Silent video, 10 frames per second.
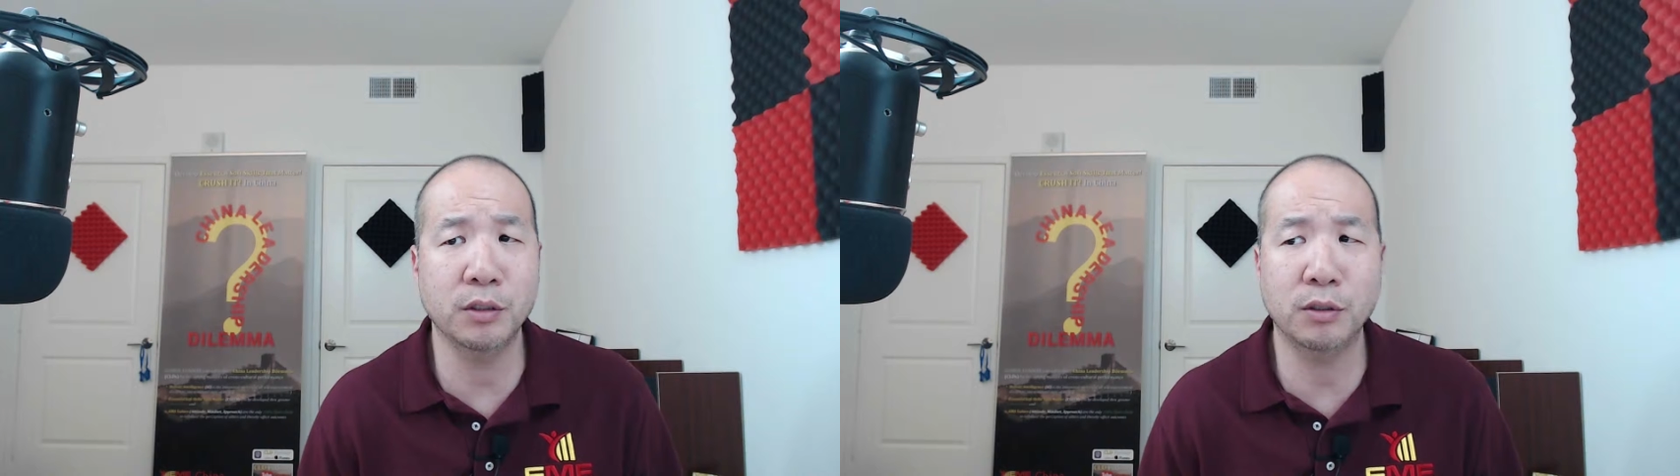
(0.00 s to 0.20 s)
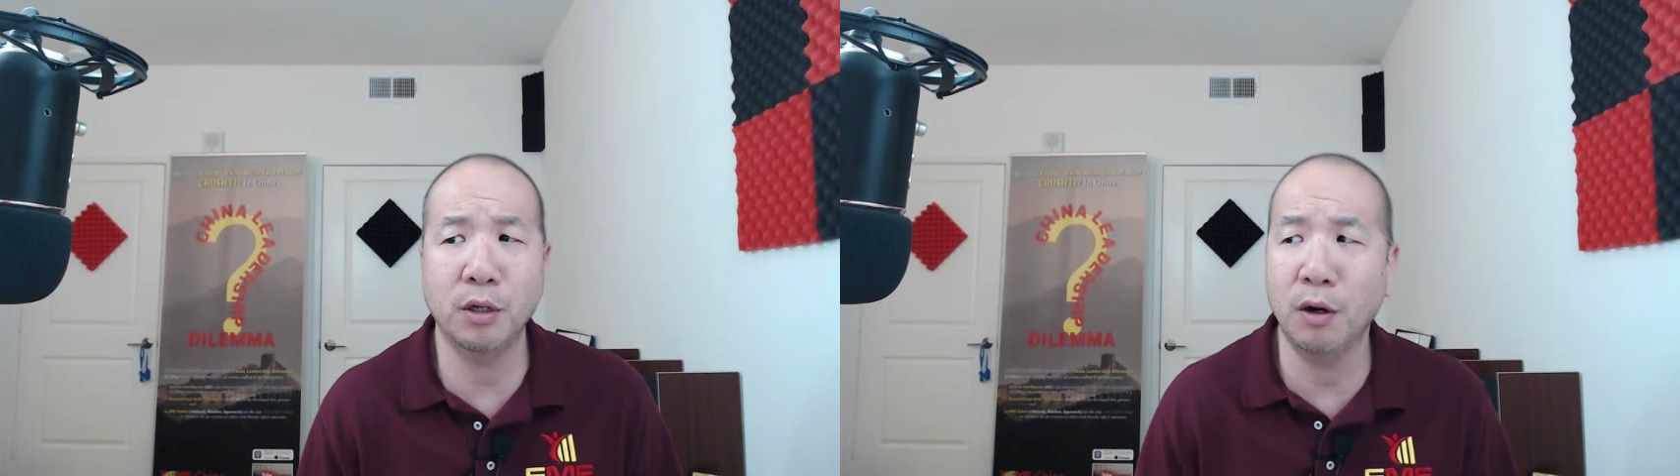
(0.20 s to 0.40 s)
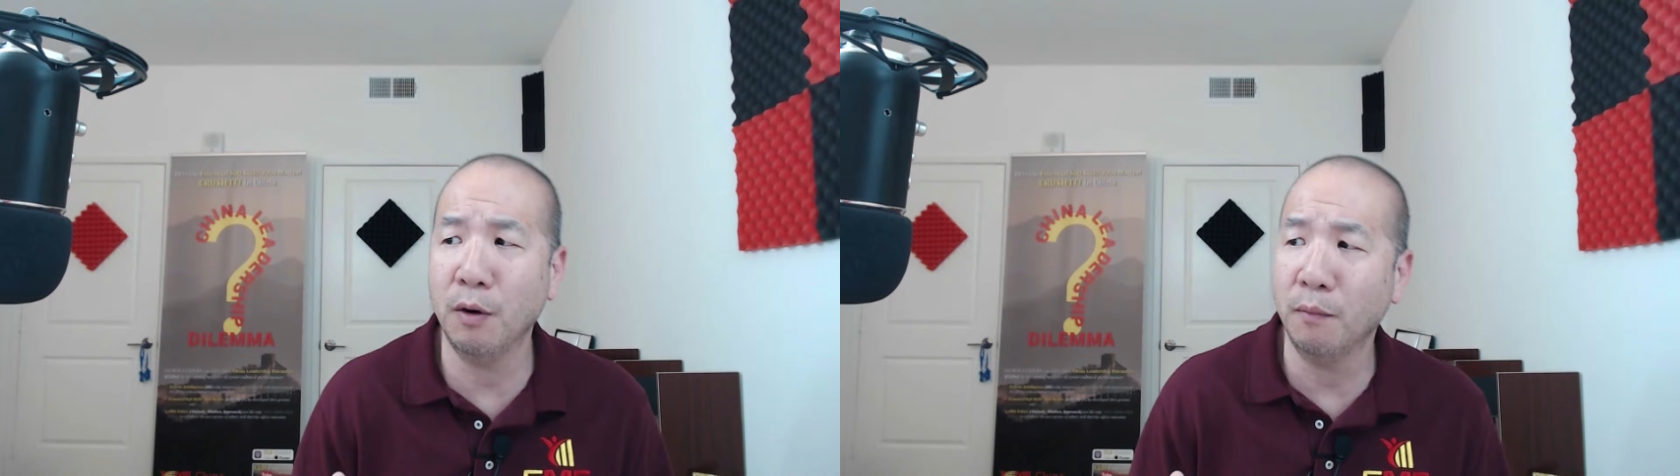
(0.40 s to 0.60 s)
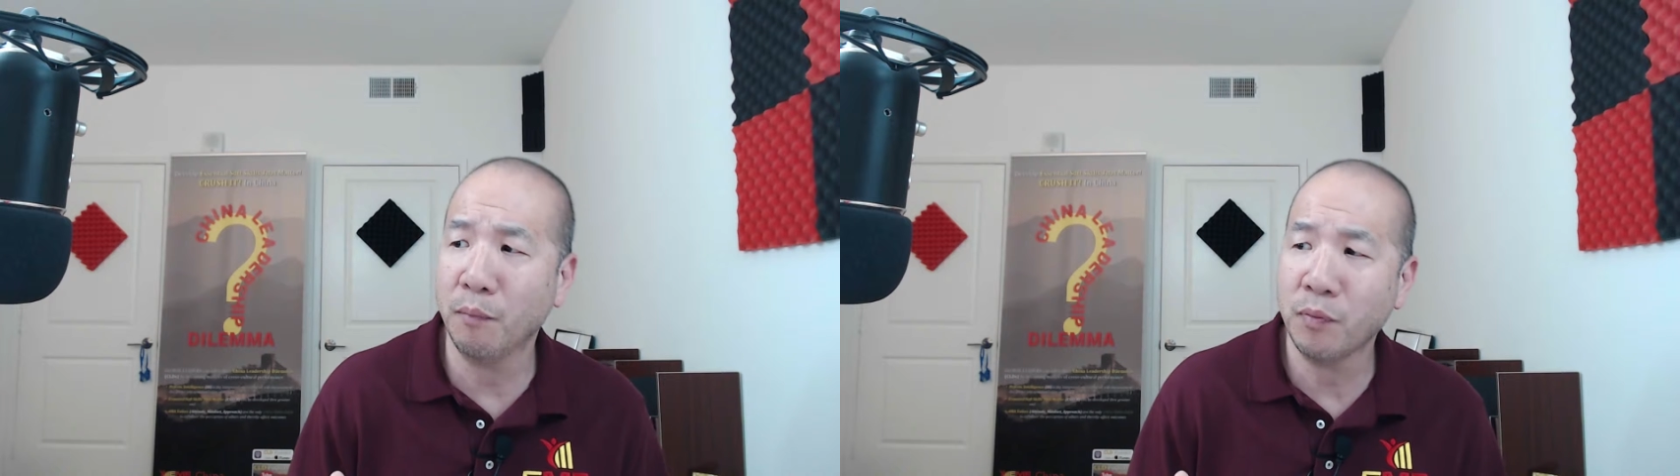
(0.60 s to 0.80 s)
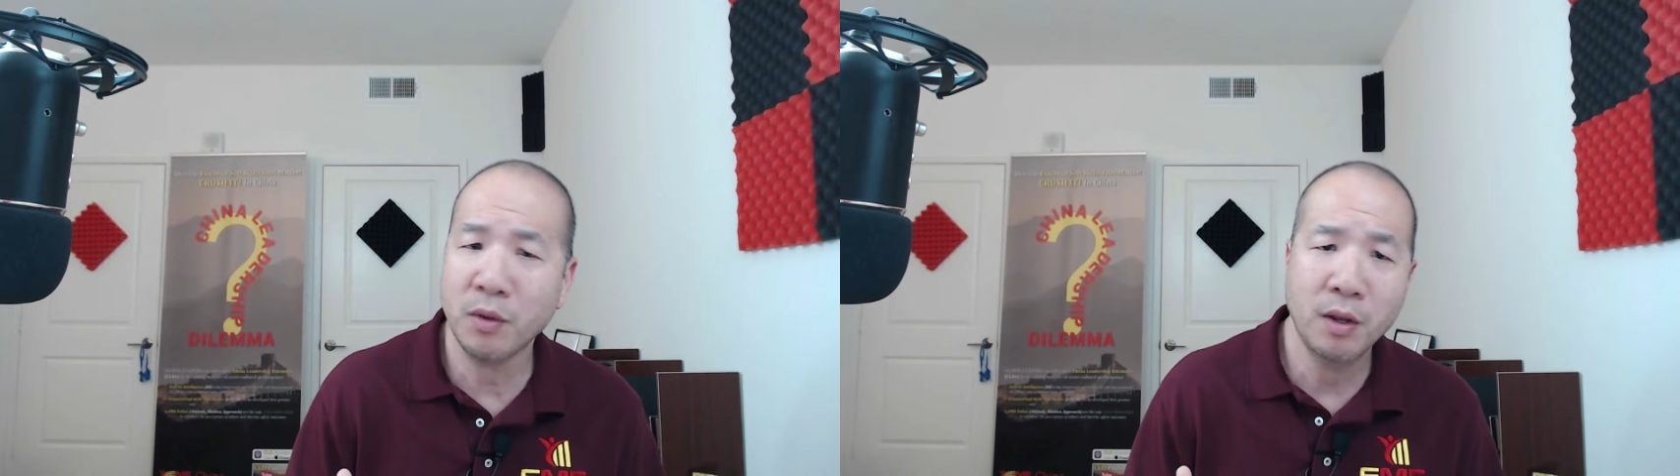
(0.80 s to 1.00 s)
So
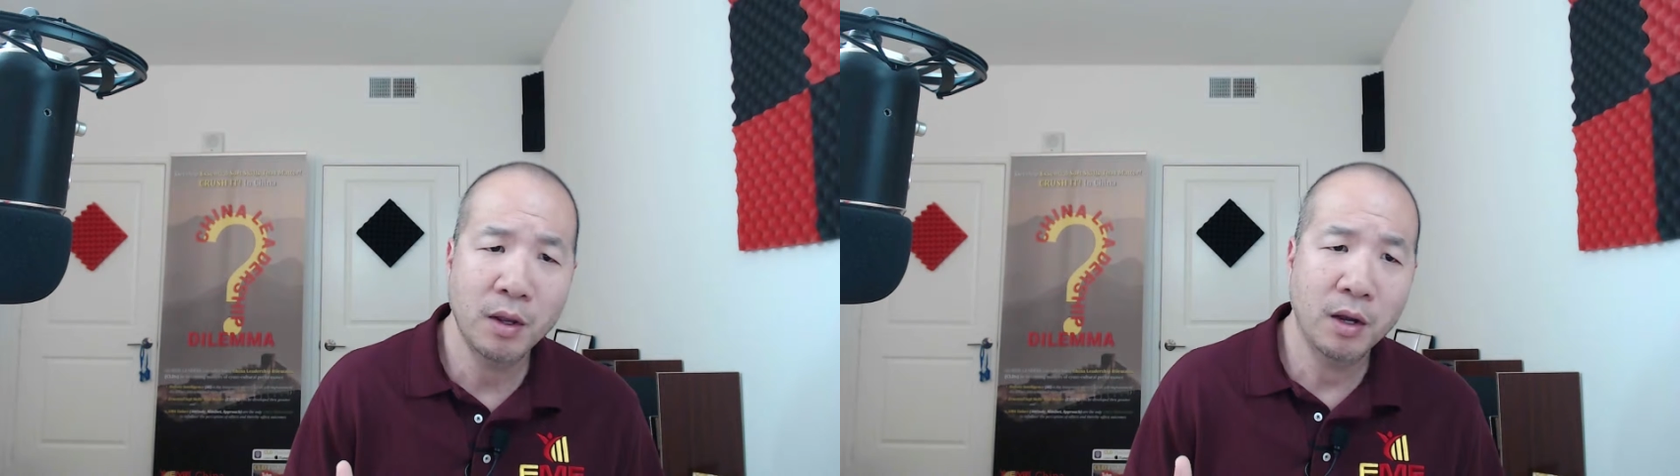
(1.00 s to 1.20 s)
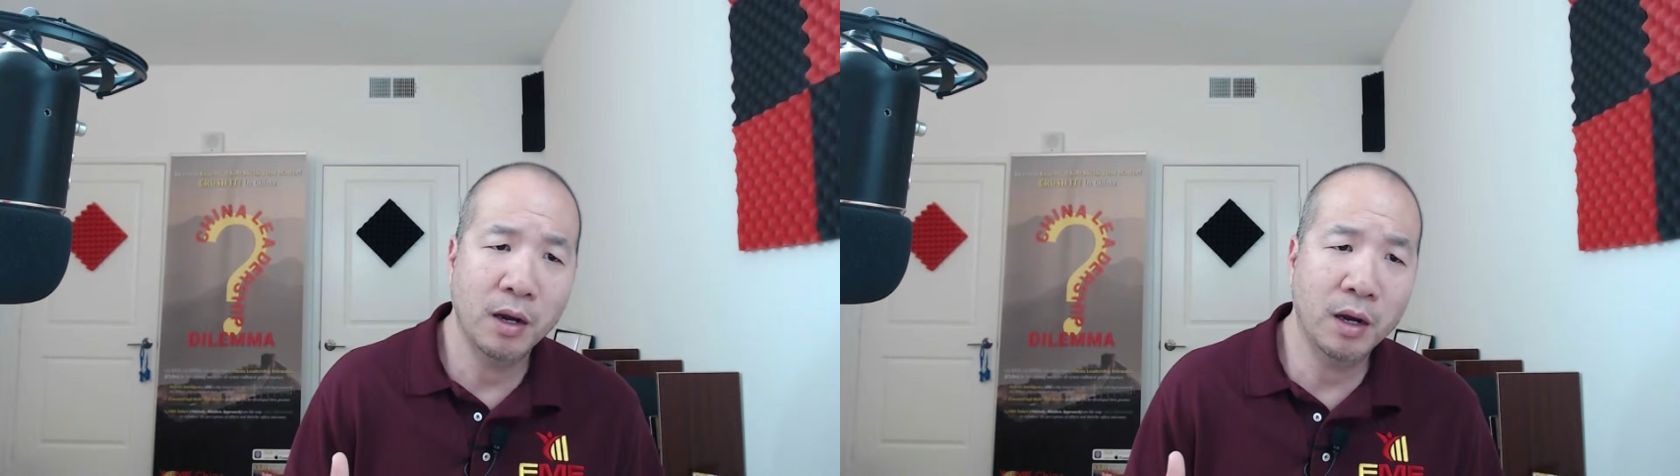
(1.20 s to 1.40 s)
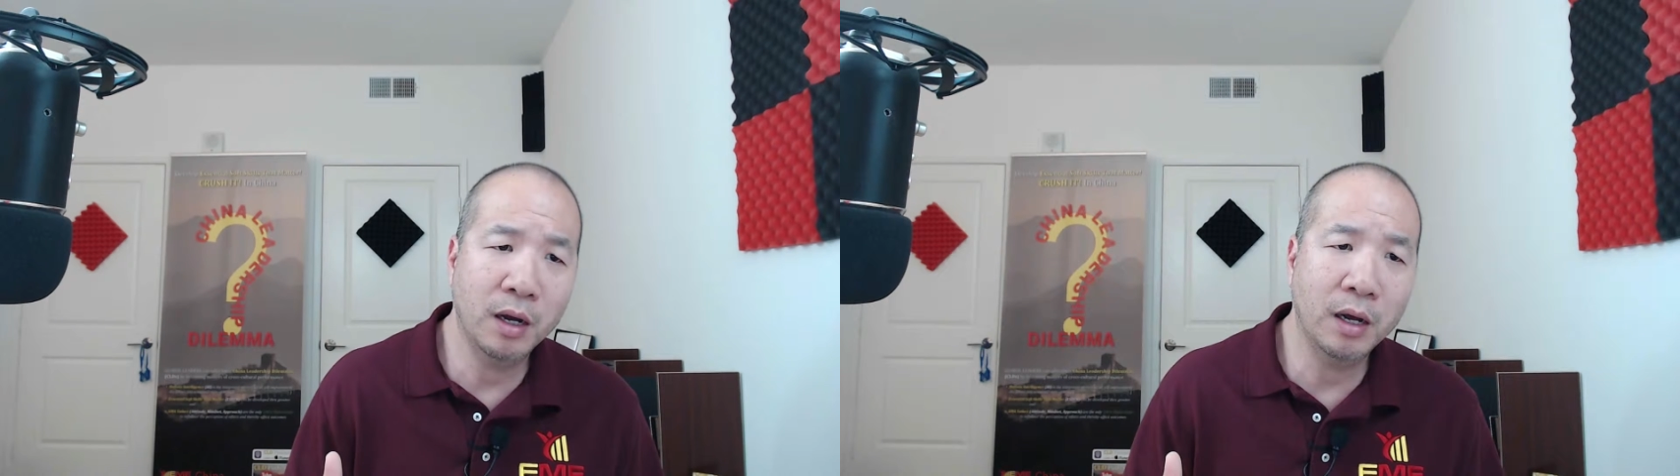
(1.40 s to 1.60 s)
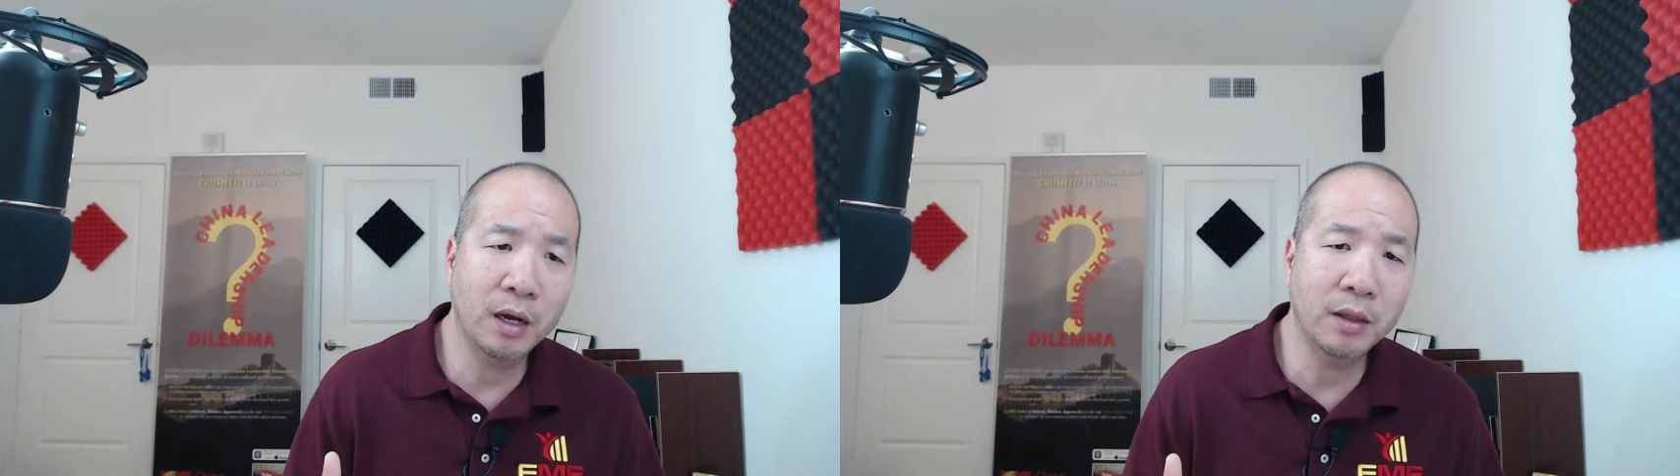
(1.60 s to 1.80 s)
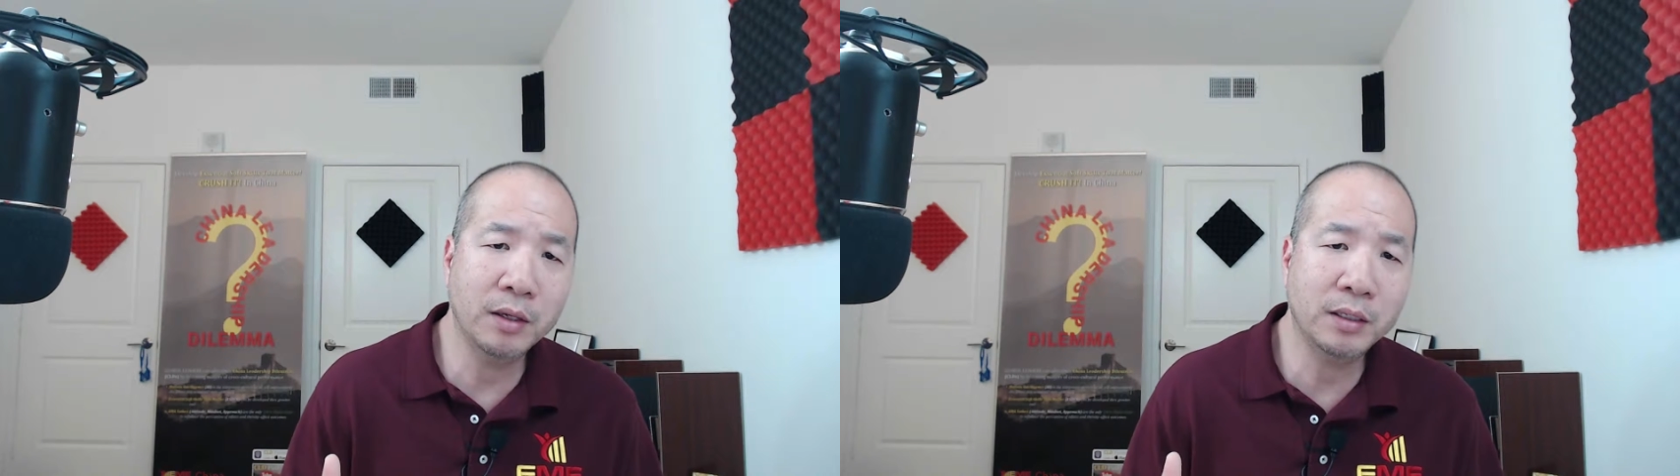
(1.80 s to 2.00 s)

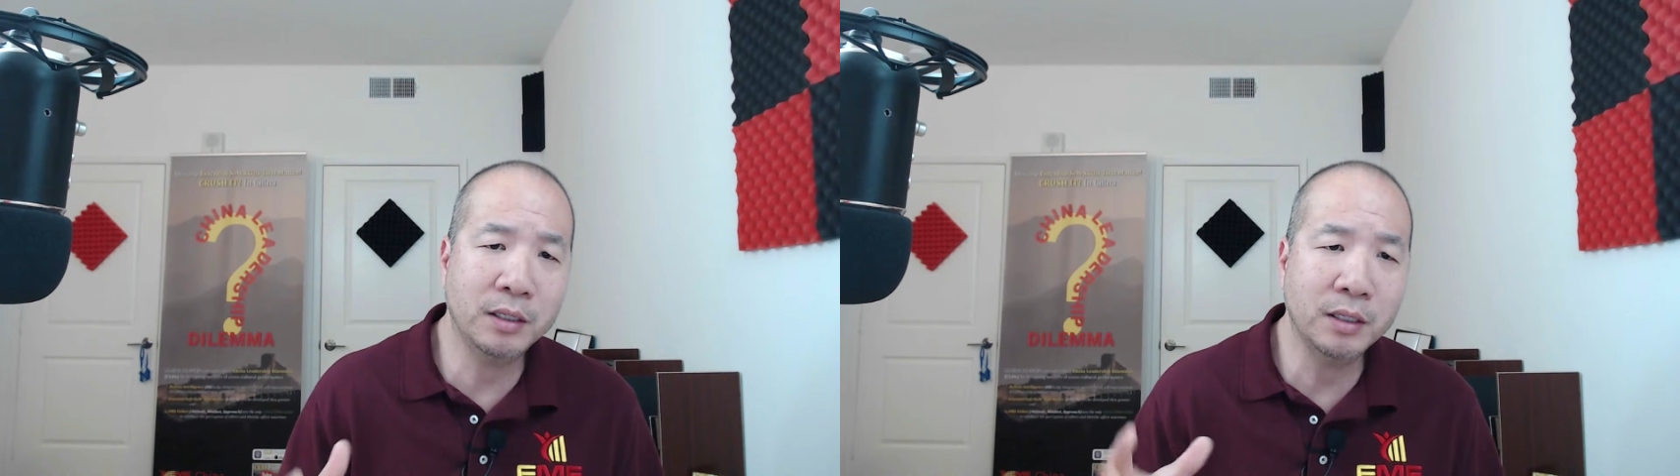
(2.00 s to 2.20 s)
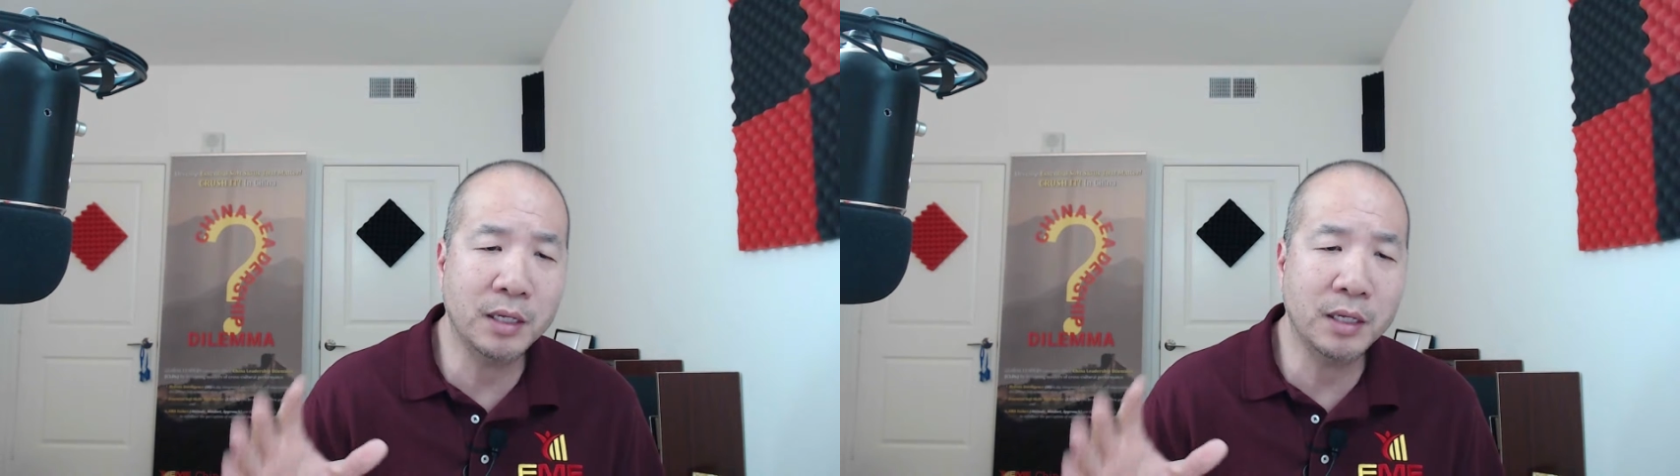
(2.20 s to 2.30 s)
the